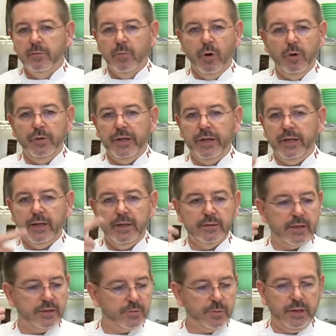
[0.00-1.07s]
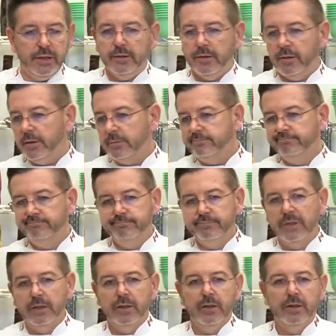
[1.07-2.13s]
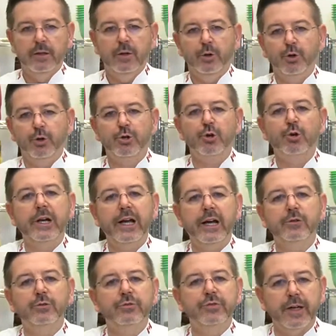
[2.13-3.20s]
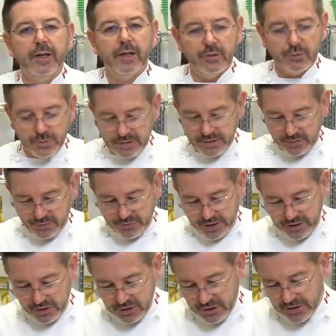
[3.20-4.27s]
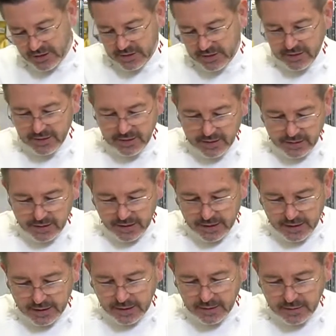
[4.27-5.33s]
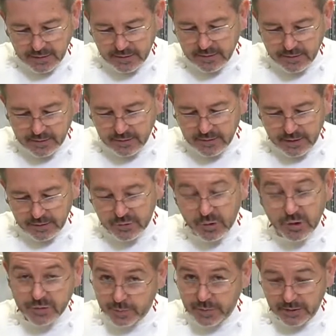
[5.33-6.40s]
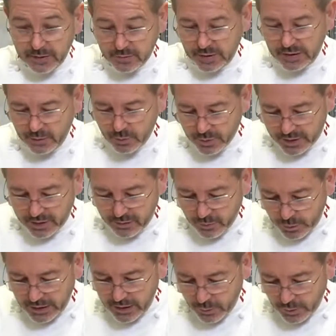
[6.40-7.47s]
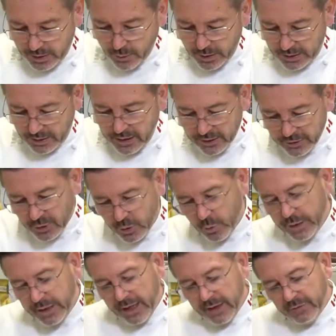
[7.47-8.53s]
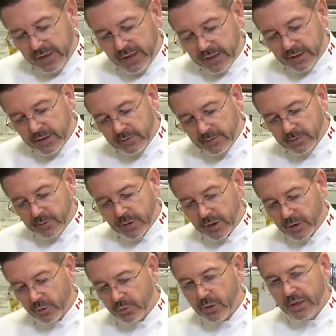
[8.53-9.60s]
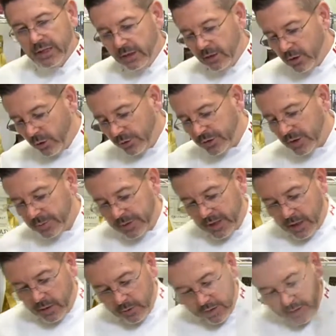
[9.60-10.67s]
molding, that's really the chocolat tout faire, as we say in French. And trust me, it's really working really, really well. So we have here, we're going to do a little close-up now.